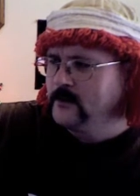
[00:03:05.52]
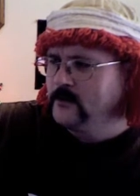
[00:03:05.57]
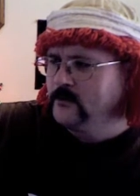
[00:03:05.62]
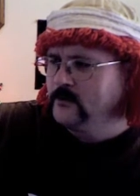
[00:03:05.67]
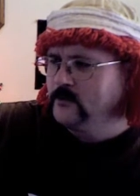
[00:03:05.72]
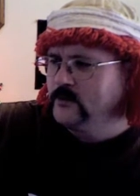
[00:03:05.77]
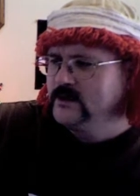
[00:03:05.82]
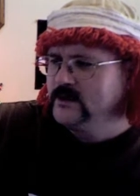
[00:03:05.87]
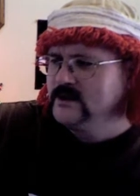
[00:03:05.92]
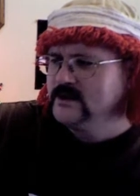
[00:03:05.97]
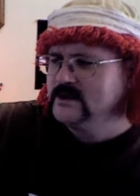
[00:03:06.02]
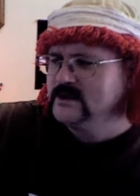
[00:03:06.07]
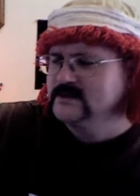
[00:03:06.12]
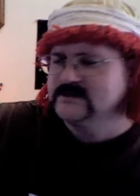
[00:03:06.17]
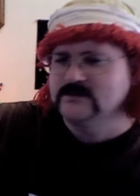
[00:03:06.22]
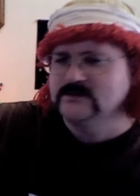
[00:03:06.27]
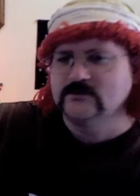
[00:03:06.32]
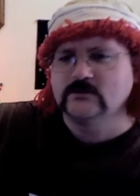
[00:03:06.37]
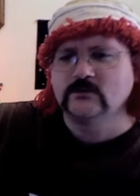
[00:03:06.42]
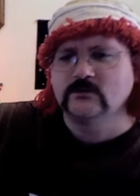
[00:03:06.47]
We get
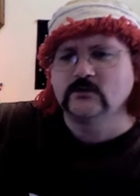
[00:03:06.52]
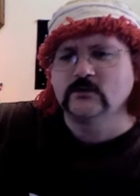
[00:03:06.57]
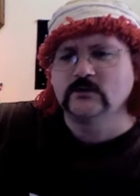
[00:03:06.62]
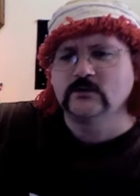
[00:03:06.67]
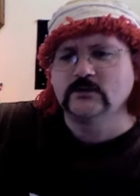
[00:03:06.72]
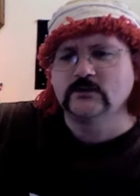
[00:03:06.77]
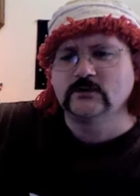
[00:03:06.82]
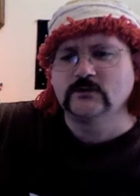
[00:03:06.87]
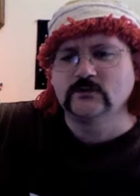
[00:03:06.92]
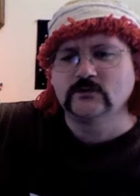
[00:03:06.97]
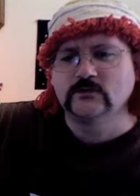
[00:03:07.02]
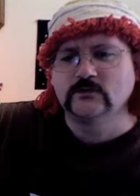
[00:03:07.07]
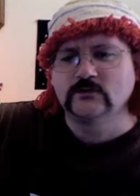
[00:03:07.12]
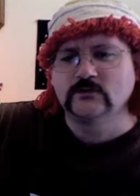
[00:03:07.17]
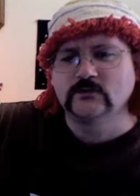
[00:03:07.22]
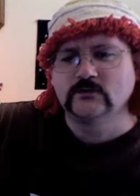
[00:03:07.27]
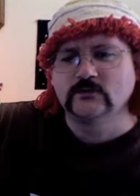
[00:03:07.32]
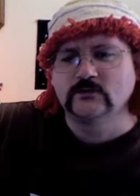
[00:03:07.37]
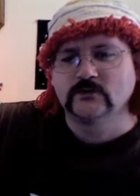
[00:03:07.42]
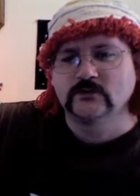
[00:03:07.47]

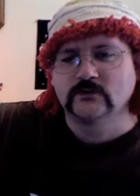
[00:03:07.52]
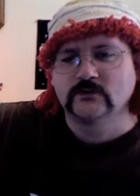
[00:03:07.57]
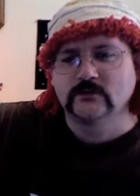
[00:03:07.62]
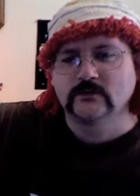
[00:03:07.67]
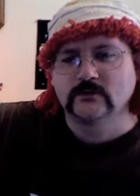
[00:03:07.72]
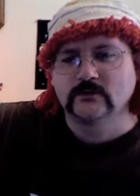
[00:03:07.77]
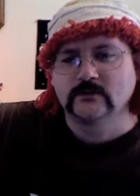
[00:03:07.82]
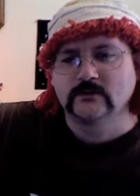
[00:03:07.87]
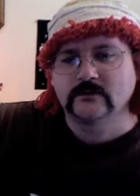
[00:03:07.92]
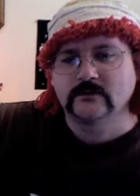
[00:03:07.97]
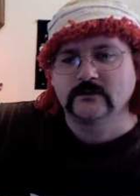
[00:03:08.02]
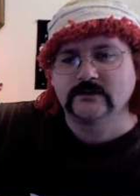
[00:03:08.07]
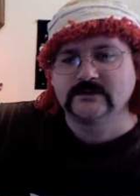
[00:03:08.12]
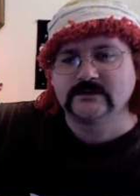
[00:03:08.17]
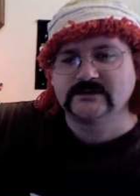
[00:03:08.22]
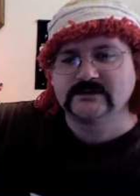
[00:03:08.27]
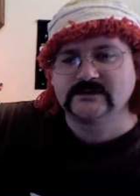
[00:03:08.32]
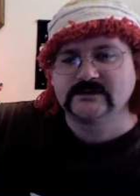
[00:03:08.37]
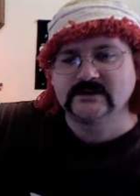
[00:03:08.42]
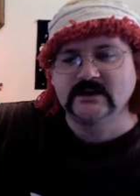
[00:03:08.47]
to
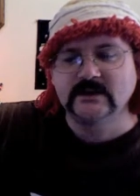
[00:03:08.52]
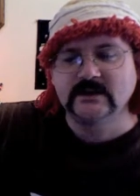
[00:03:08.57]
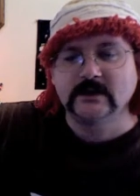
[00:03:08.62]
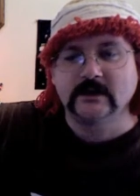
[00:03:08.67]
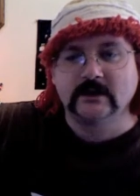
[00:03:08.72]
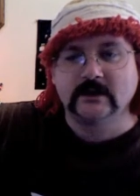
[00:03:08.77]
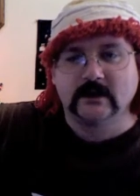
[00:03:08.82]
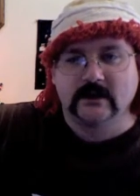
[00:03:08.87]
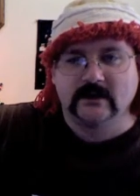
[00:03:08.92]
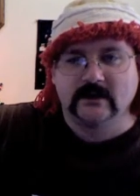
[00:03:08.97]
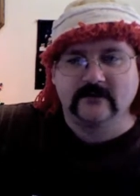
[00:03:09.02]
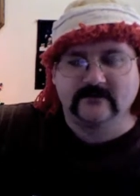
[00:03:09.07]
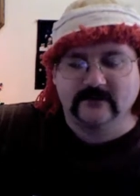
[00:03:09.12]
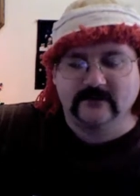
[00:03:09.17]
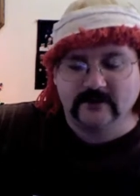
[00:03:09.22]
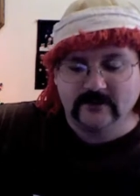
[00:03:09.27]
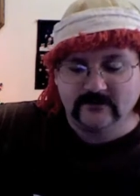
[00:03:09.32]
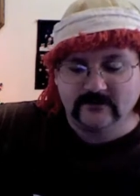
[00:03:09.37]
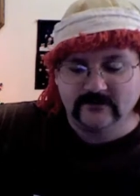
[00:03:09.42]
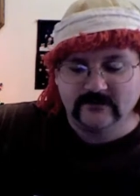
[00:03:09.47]
see the life
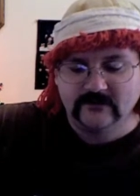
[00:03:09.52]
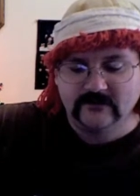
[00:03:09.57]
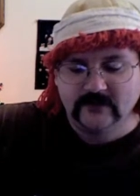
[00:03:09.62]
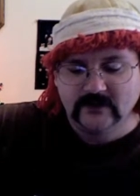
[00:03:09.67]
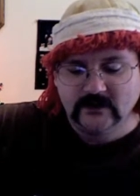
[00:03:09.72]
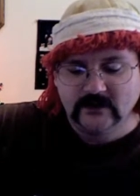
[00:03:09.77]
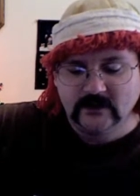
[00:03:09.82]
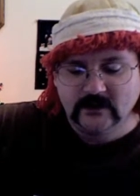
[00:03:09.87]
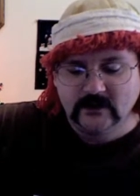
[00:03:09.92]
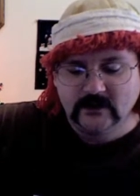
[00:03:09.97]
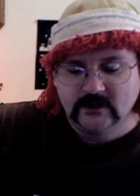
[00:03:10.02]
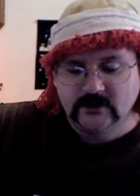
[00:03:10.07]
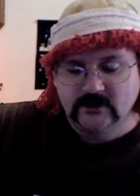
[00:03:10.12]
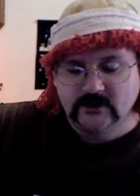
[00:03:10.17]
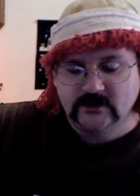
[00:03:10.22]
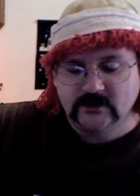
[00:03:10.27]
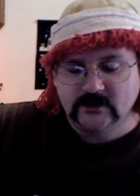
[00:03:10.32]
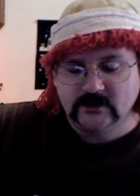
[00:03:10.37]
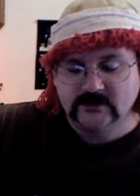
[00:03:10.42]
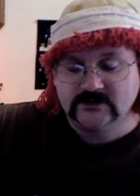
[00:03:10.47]
of
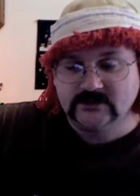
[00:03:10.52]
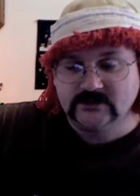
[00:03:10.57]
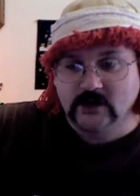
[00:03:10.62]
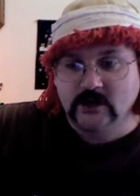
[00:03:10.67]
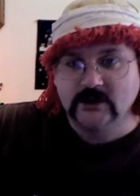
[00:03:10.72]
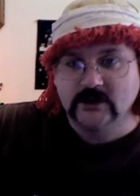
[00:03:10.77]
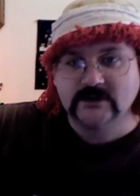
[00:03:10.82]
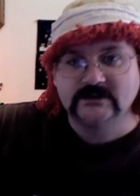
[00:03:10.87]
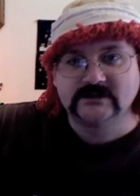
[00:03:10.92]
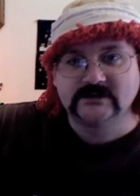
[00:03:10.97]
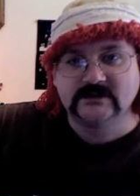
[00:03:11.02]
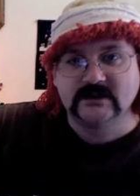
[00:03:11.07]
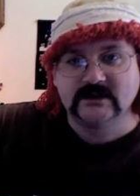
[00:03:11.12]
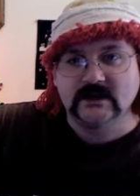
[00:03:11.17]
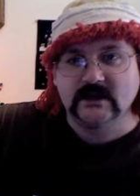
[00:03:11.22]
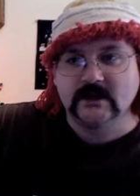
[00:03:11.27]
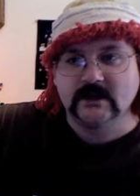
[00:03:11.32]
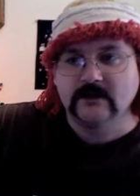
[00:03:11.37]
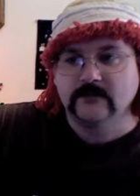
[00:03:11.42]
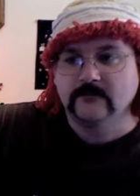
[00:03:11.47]
Johnny
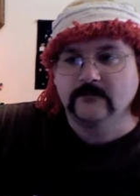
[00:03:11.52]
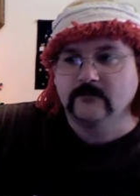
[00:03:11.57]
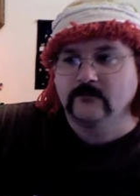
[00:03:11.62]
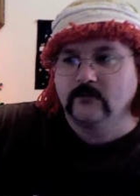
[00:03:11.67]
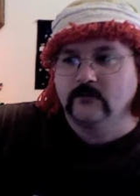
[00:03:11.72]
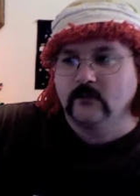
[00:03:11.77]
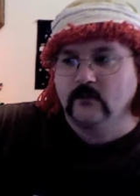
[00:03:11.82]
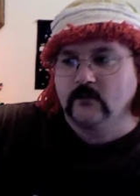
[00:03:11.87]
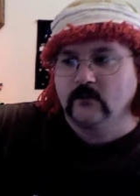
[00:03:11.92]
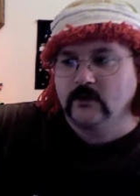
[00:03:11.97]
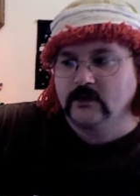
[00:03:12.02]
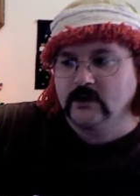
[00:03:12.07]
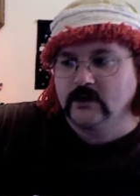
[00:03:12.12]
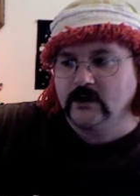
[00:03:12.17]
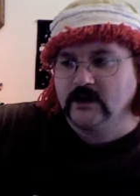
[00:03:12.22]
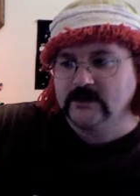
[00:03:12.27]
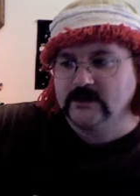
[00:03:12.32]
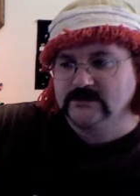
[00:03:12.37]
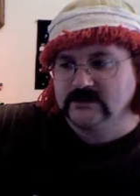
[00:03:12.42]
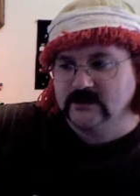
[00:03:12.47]
C, or
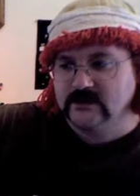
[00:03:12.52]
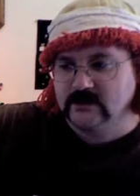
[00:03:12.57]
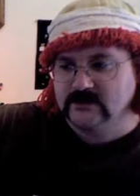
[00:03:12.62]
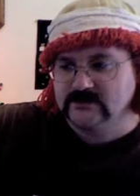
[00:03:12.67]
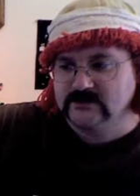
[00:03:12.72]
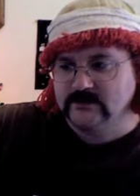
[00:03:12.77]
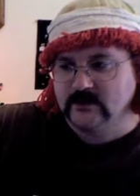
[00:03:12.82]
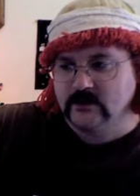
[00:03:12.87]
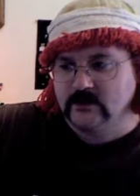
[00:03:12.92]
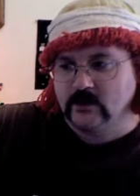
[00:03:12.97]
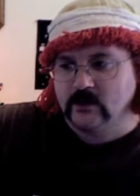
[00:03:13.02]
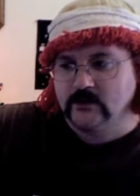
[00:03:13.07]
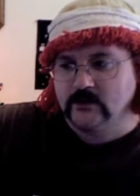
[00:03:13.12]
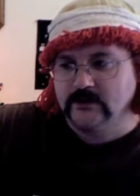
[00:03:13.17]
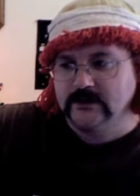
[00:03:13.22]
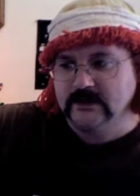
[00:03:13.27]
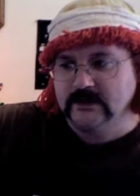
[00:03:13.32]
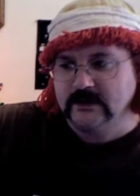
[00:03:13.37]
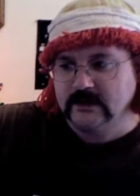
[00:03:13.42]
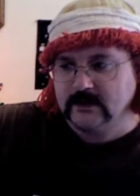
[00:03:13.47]
as he likes to be called,
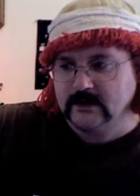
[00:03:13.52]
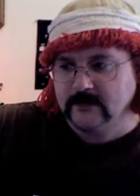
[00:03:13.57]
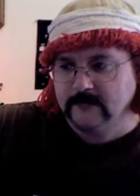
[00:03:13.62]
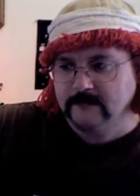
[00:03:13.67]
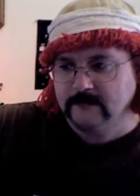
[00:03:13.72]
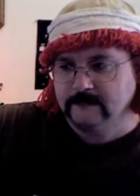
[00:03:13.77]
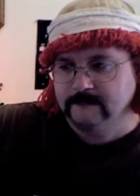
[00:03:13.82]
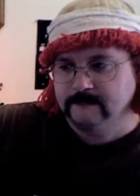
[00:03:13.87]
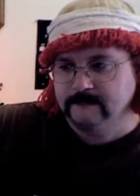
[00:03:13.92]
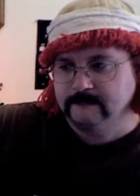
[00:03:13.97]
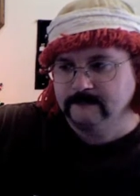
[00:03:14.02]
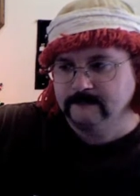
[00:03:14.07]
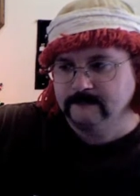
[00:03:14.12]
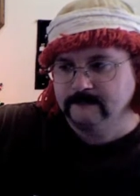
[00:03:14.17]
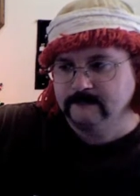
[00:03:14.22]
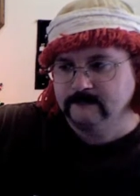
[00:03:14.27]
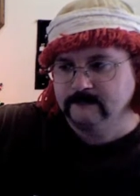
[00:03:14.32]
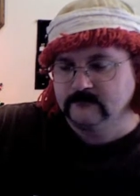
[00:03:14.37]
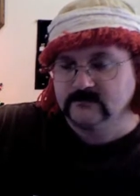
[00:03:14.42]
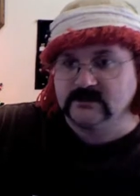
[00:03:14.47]
Knee.
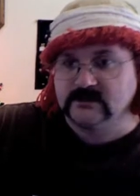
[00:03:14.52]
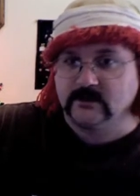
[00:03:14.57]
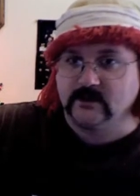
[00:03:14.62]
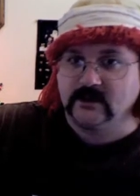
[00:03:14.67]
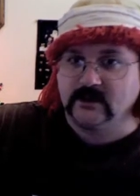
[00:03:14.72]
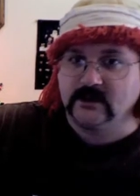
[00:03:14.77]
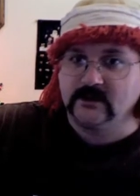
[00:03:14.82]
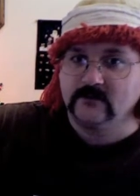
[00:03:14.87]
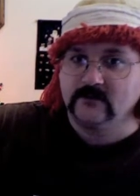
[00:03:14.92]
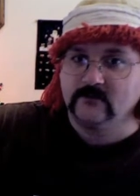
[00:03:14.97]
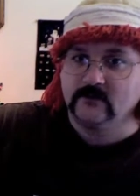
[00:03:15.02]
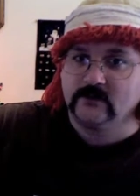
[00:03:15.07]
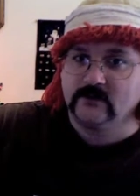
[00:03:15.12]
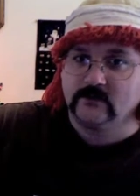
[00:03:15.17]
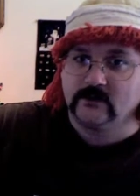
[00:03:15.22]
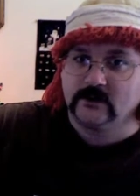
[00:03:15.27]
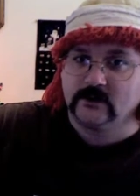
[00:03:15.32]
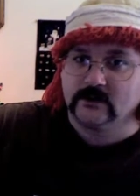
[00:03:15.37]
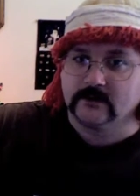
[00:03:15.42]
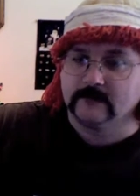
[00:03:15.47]
Double N with a
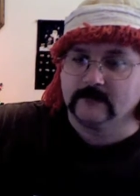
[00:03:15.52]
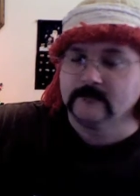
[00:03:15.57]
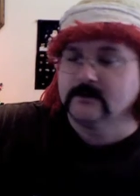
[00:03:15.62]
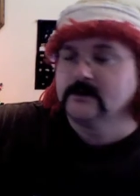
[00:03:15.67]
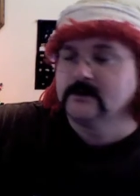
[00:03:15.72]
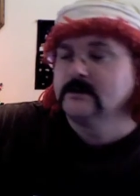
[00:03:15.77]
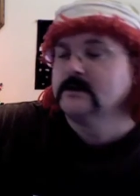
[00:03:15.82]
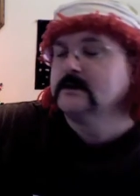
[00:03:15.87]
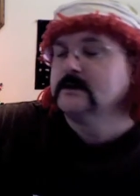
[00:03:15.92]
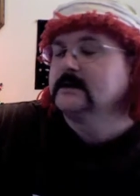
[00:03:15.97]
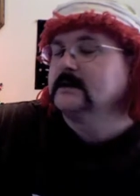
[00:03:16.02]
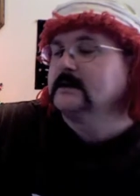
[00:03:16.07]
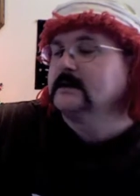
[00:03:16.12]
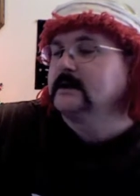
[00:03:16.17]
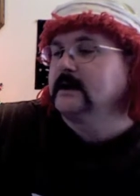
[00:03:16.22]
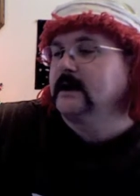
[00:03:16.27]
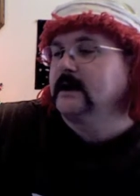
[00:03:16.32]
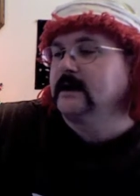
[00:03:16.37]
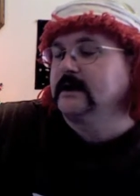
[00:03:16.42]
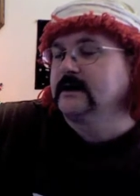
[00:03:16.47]
Y.
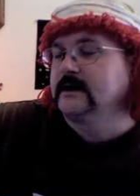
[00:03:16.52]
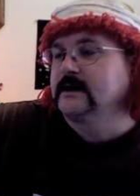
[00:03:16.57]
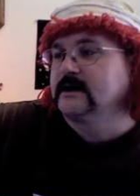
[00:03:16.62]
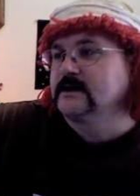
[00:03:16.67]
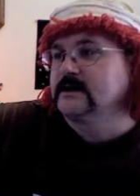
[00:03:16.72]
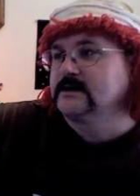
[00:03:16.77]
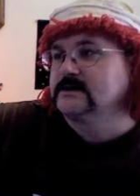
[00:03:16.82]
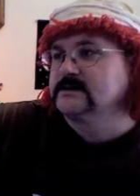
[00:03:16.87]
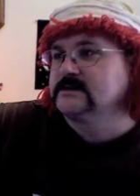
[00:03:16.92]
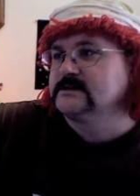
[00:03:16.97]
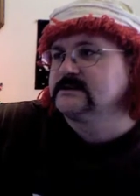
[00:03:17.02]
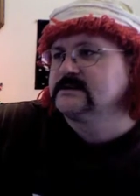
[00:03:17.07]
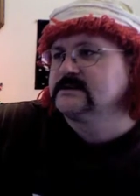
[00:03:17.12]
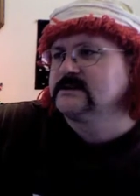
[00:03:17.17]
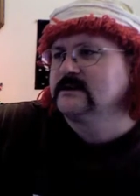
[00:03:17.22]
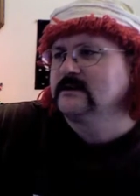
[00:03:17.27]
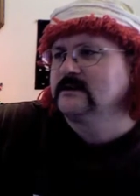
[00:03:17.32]
And